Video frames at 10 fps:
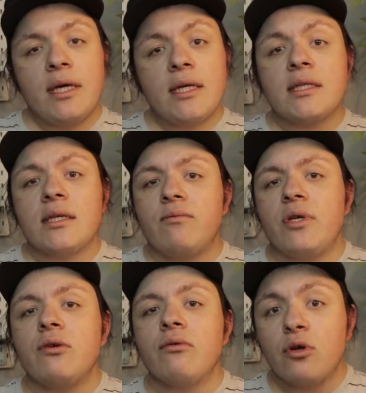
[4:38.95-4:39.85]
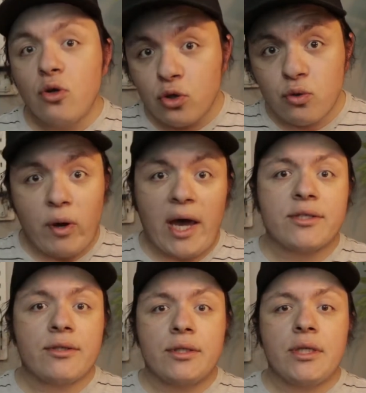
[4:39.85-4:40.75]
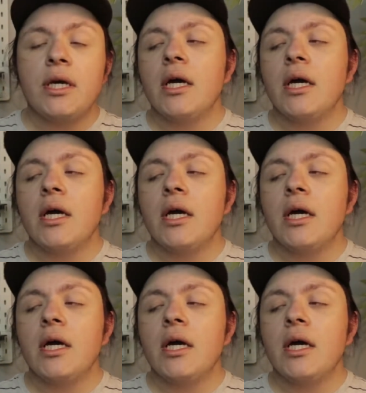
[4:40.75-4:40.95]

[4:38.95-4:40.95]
Is it real? Could you actually